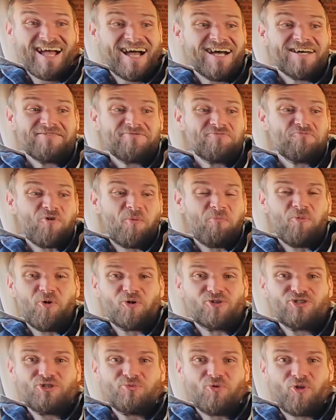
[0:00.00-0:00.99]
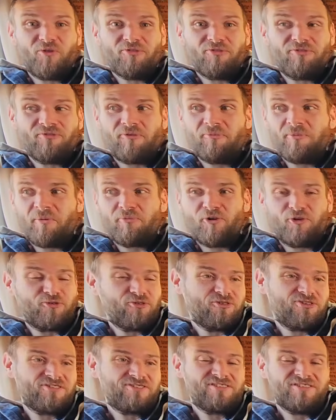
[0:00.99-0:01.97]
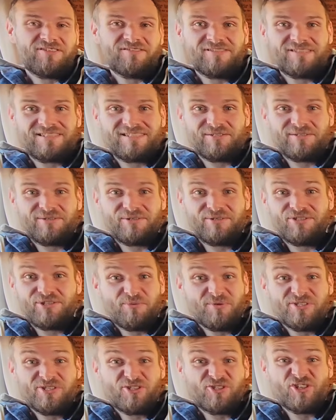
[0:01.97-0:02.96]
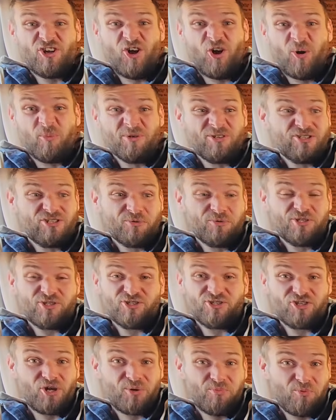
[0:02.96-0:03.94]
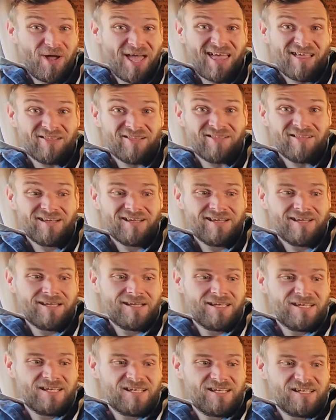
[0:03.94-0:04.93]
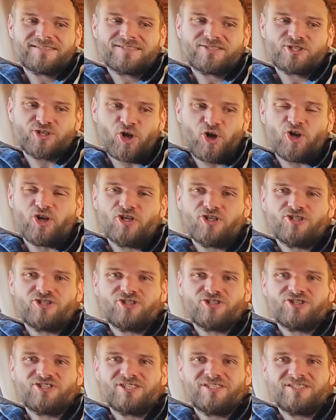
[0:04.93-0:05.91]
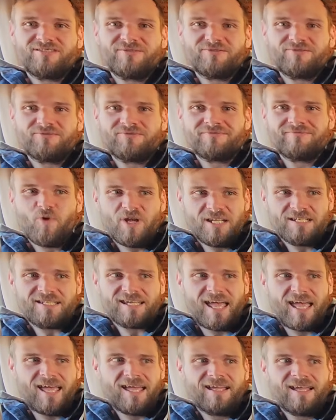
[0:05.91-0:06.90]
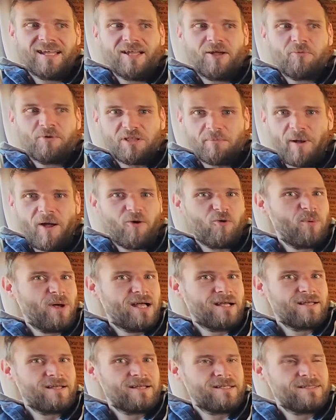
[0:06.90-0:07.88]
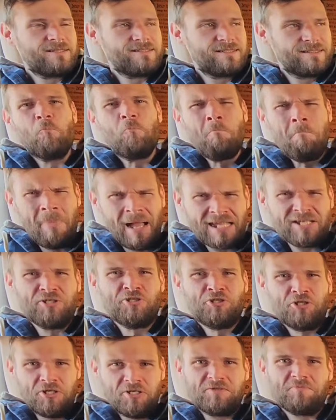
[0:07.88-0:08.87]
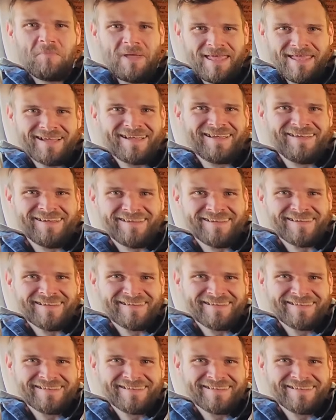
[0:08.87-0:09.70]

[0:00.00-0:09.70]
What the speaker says: And what more do you want from a product than to do its job, and do its job well? Scotland in winter with a power bank might just make it.